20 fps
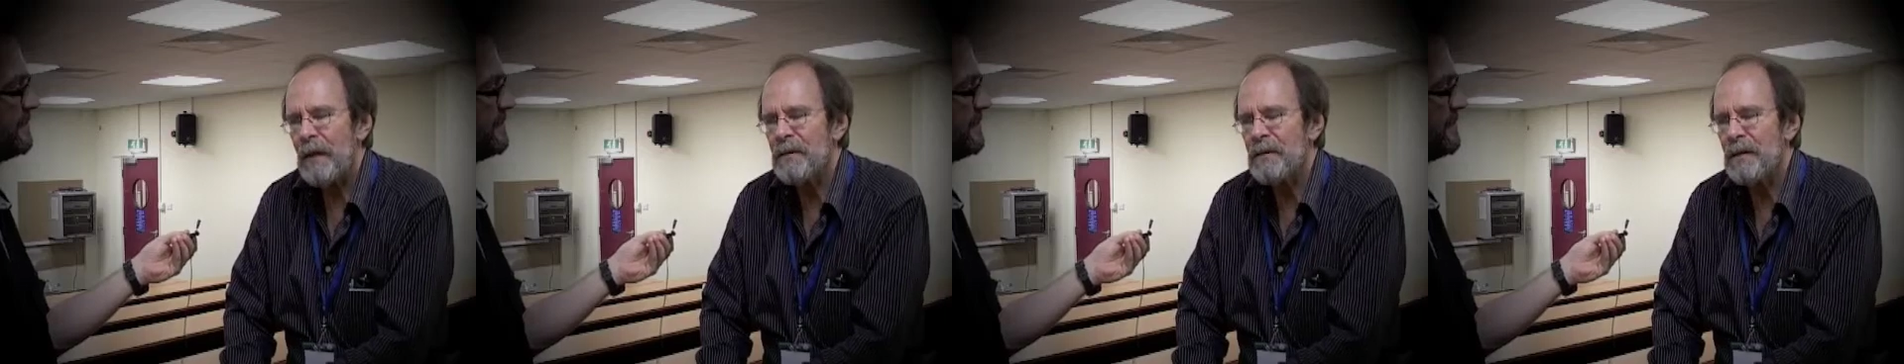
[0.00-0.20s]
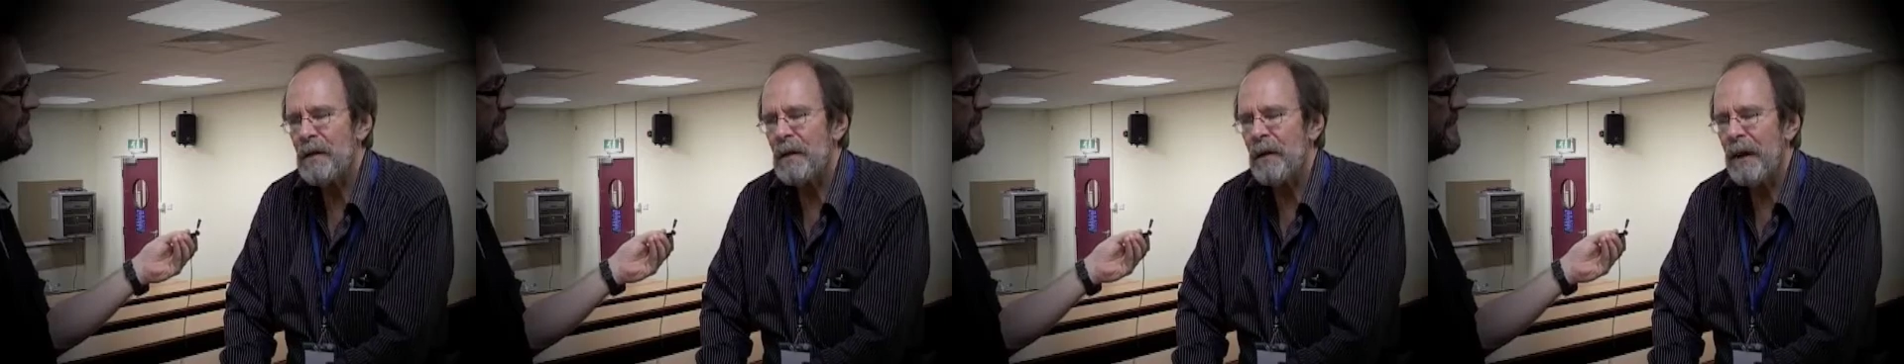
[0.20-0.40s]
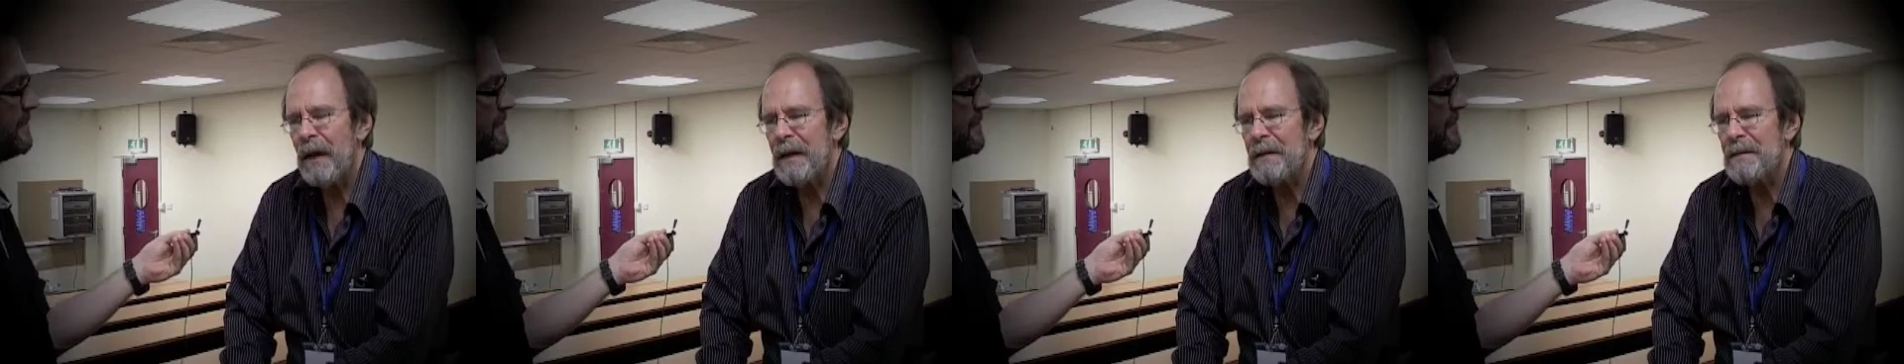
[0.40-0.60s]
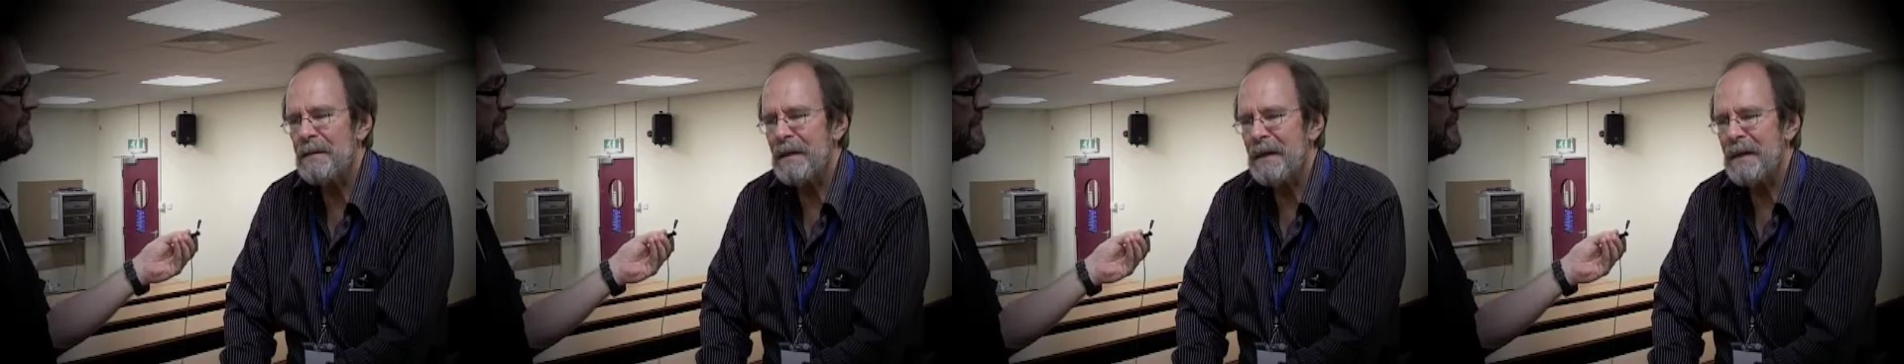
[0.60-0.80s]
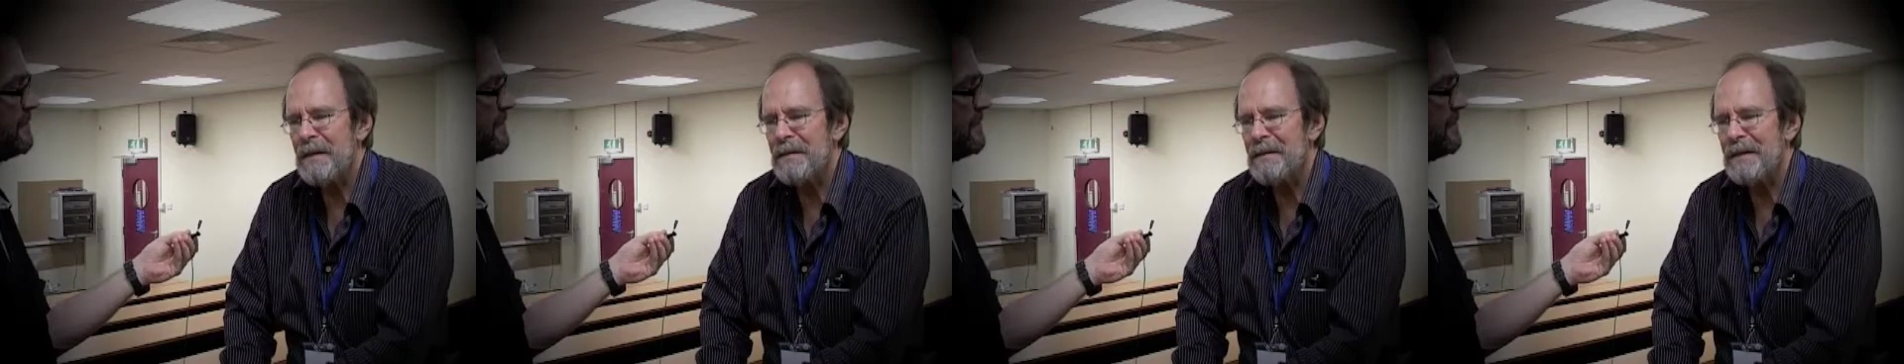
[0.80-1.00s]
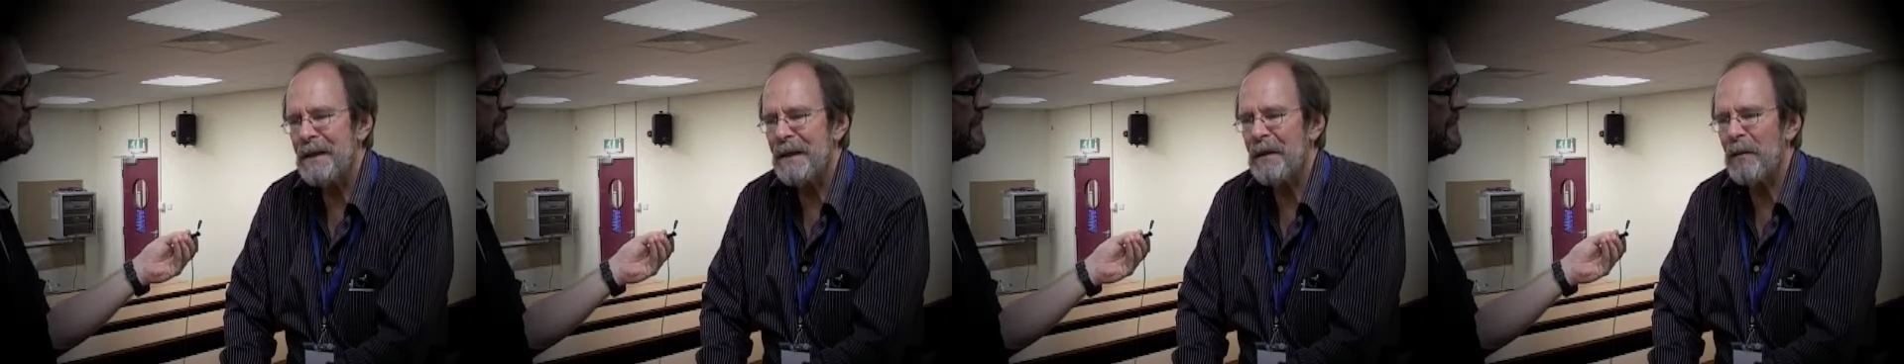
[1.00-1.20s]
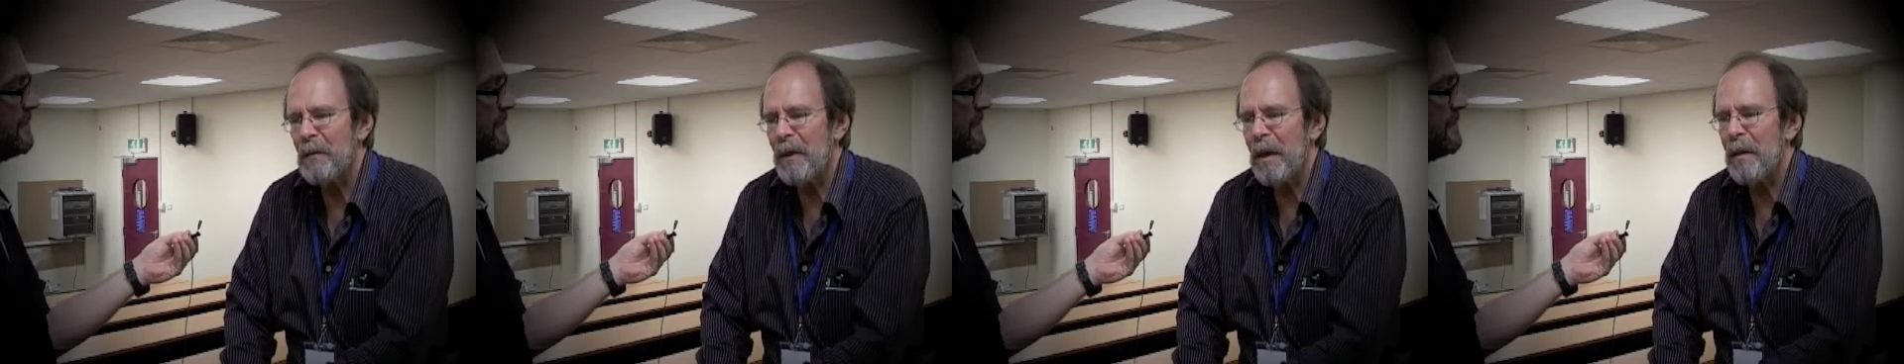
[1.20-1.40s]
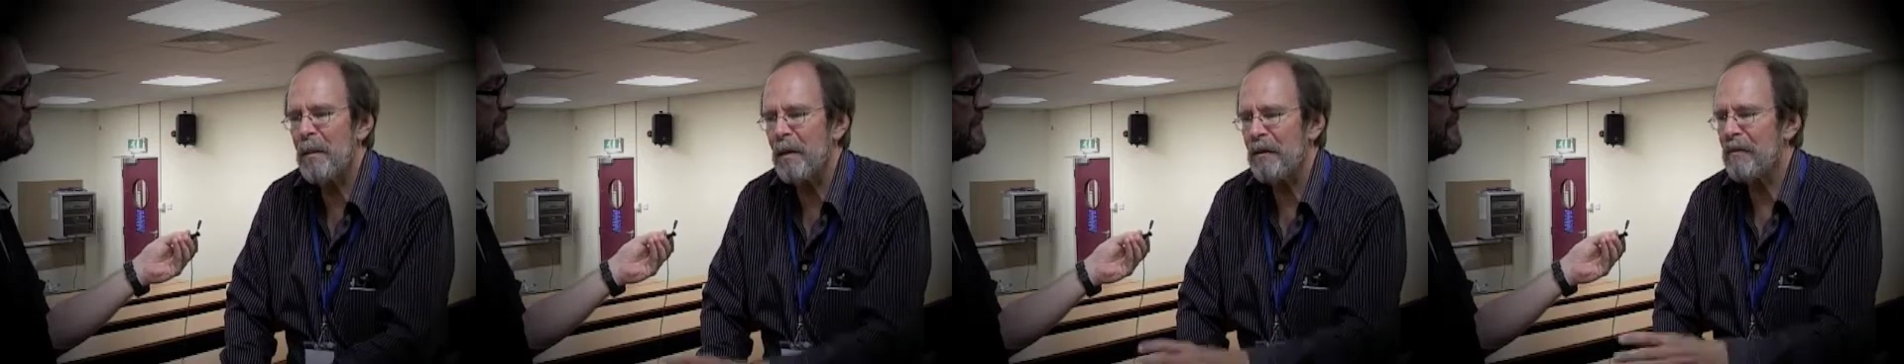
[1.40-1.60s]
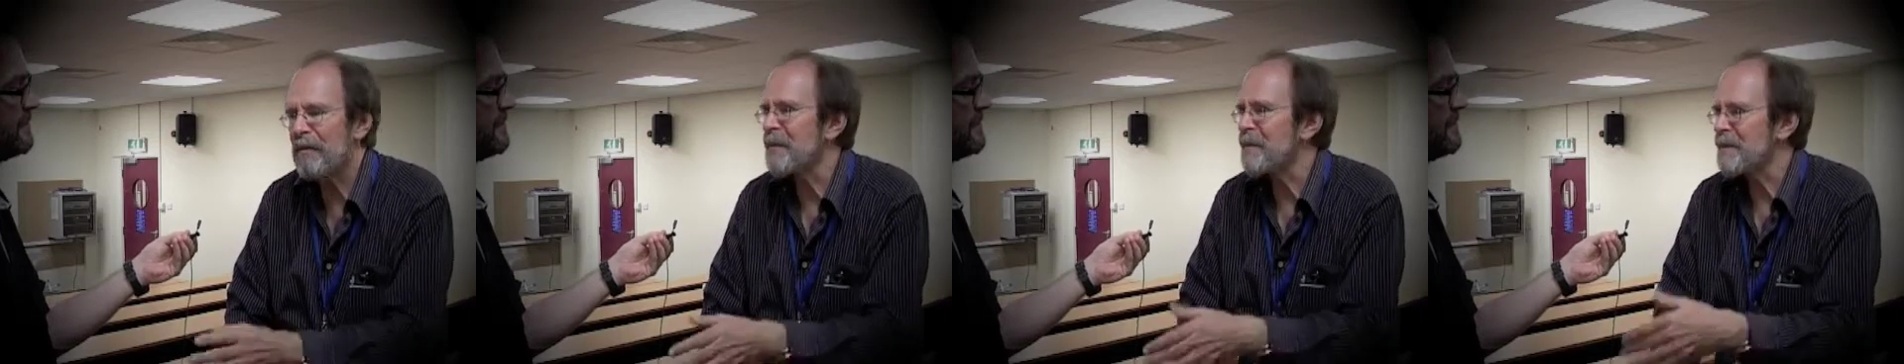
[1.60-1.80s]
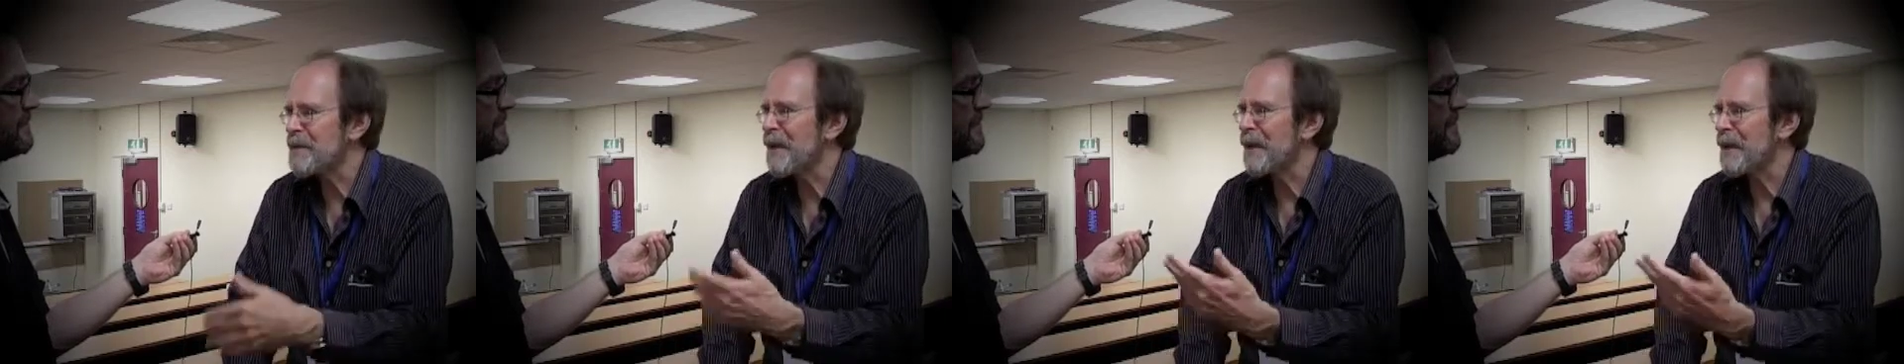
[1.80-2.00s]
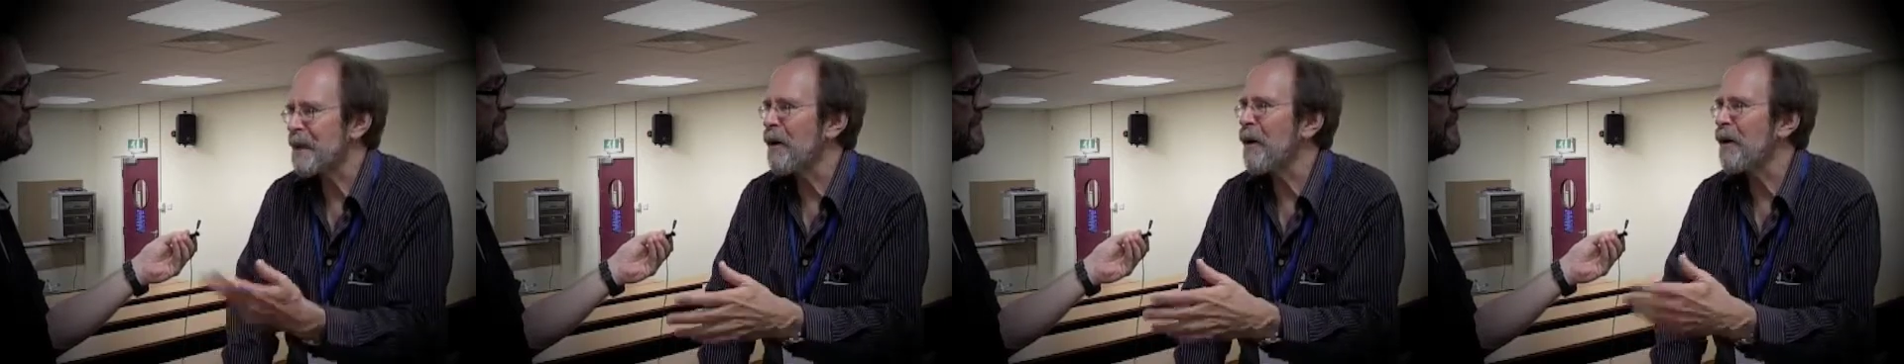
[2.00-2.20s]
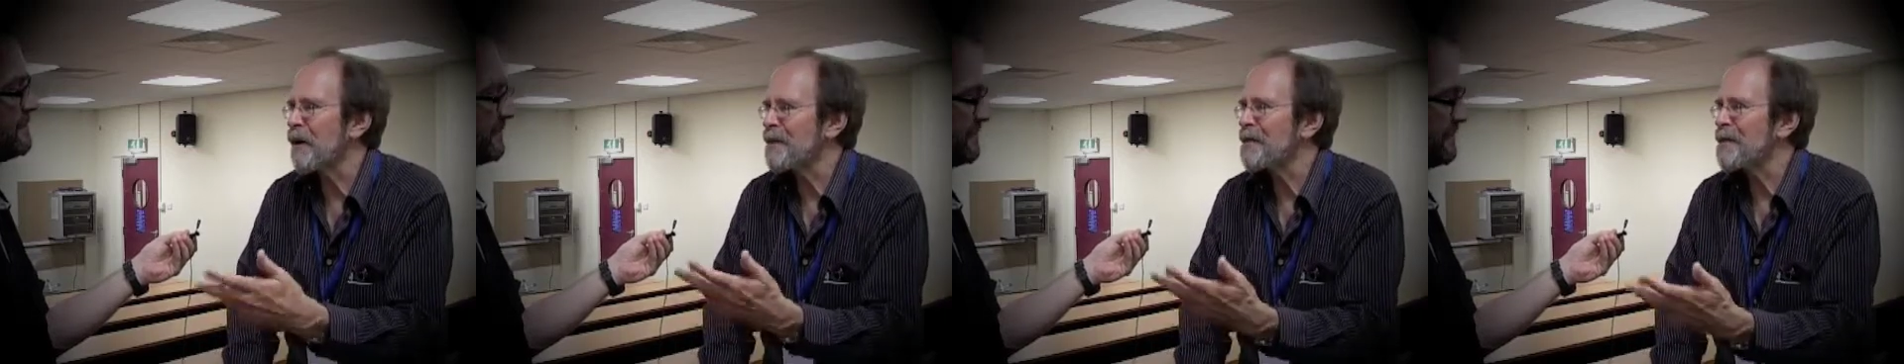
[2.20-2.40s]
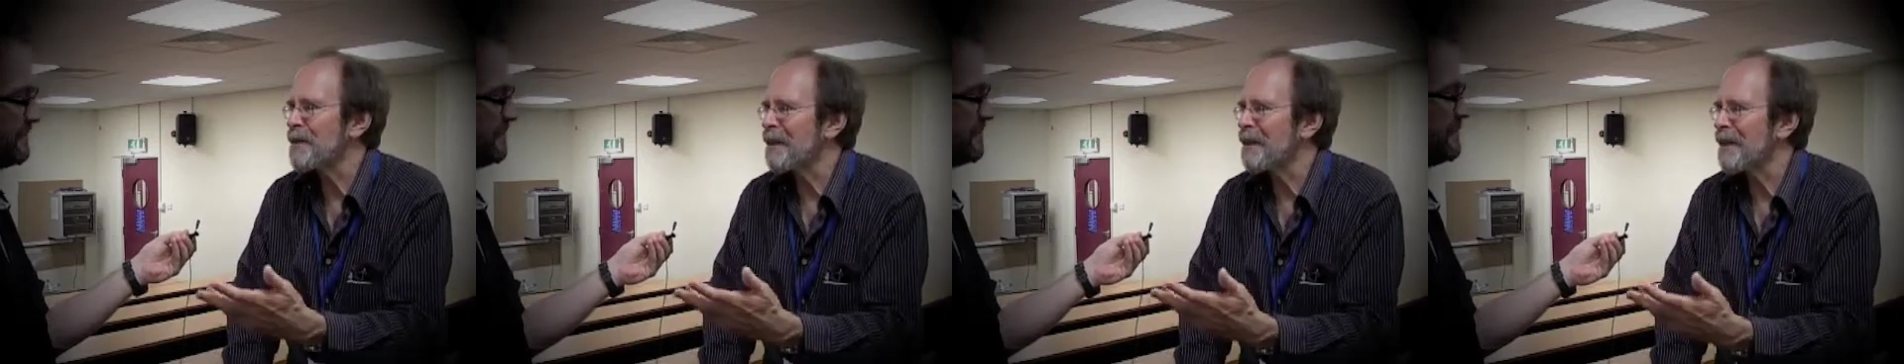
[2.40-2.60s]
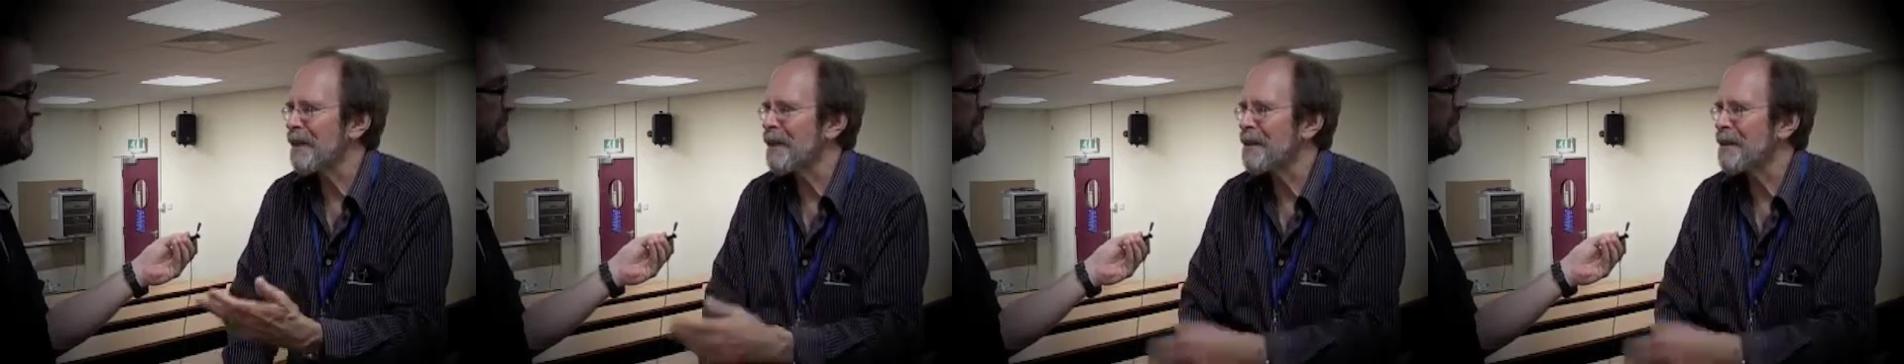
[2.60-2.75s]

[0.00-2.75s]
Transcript: So as then a rebel from psychology,